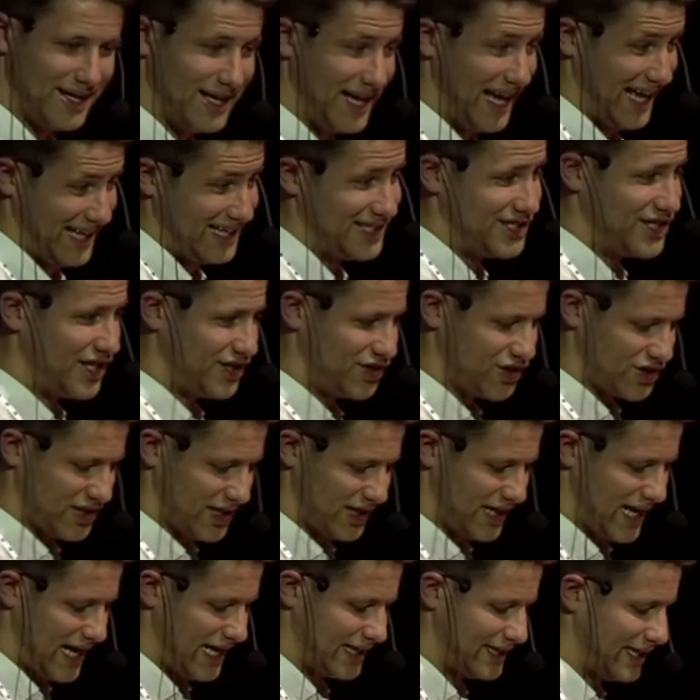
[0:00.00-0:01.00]
And it changes
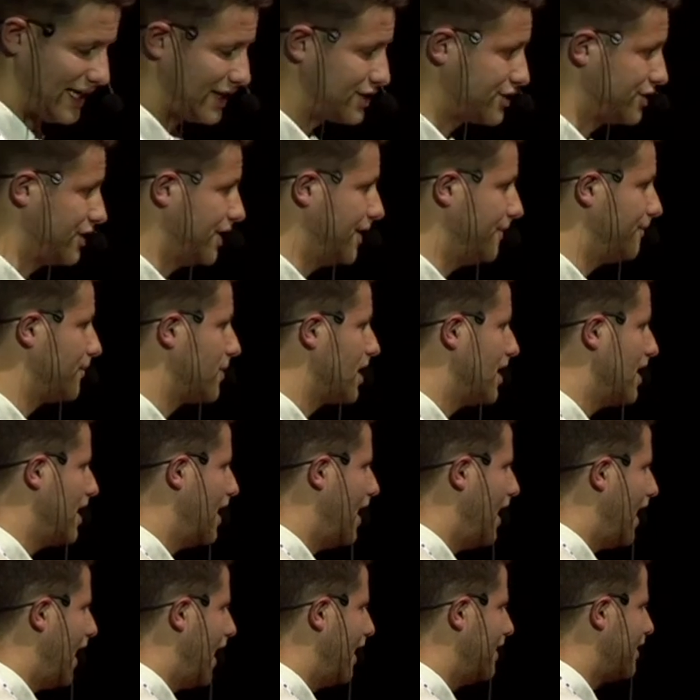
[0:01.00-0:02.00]
a lot, actually.
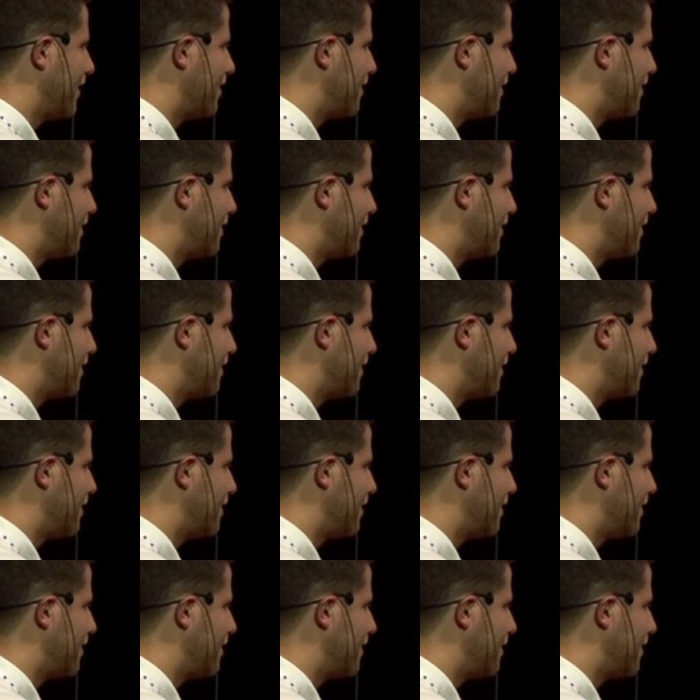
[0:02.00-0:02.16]
And the